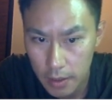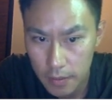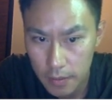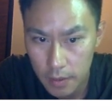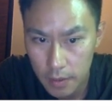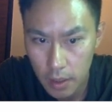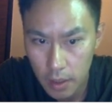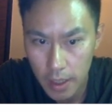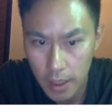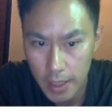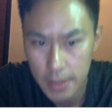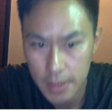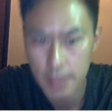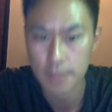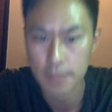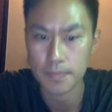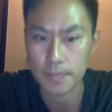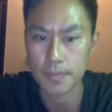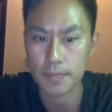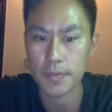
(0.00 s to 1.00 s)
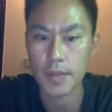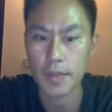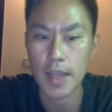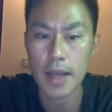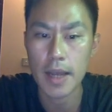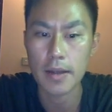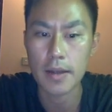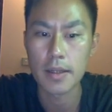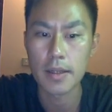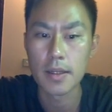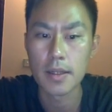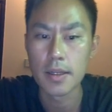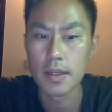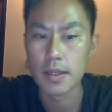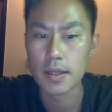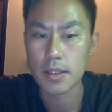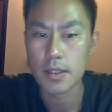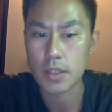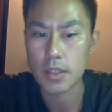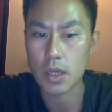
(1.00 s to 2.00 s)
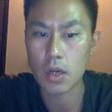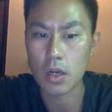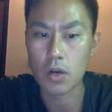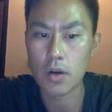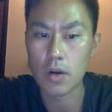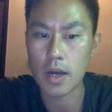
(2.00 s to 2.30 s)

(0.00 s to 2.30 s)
not x, yeah? So,